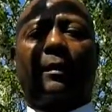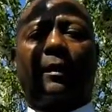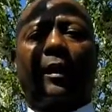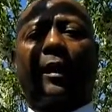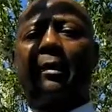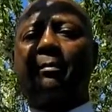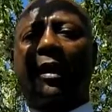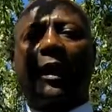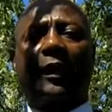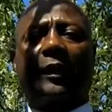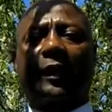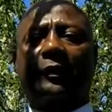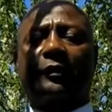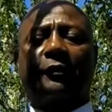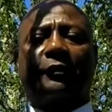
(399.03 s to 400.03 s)
Hey Mike
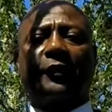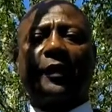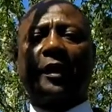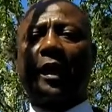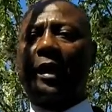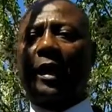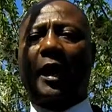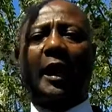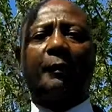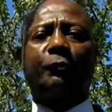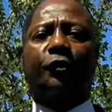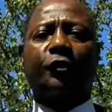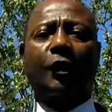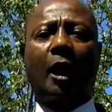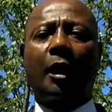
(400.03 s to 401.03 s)
at the VA, I'm
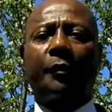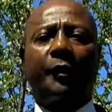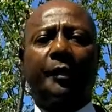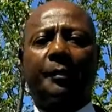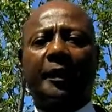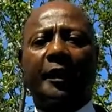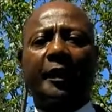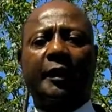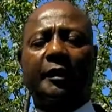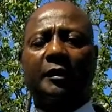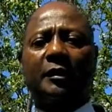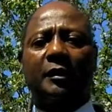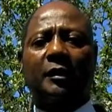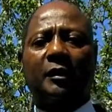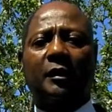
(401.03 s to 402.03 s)
sorry, man.
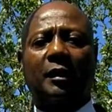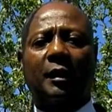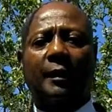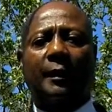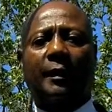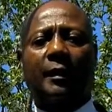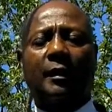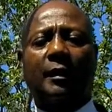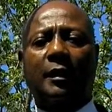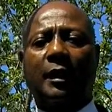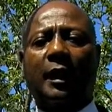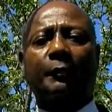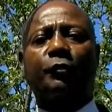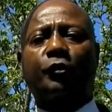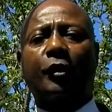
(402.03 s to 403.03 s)

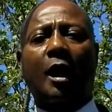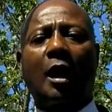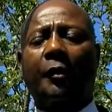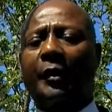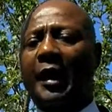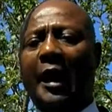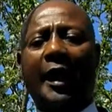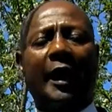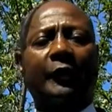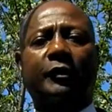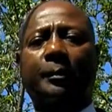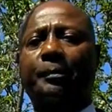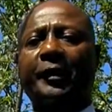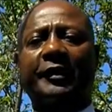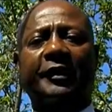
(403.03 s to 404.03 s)
I'm sorry, I had to
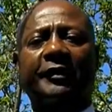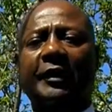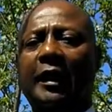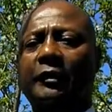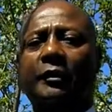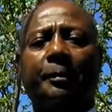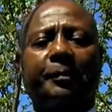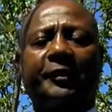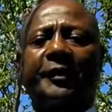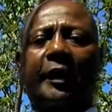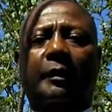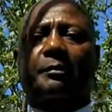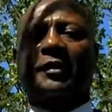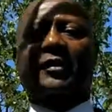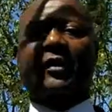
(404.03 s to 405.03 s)
put this out to
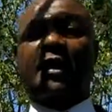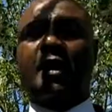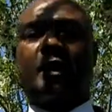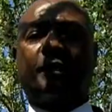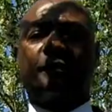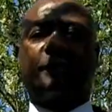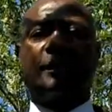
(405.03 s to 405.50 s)
protect myself.